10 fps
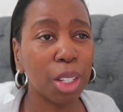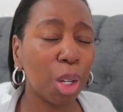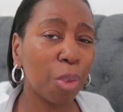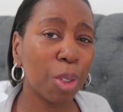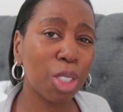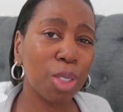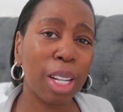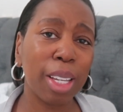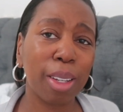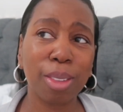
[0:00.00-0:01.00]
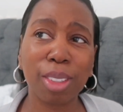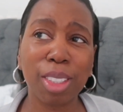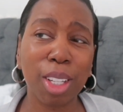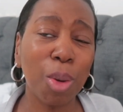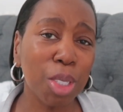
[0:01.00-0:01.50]
You know, if I just like
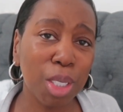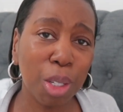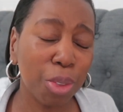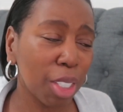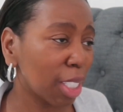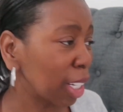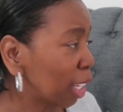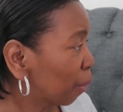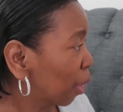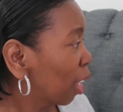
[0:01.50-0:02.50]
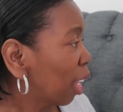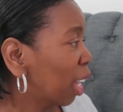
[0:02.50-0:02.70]
dozing off to sleep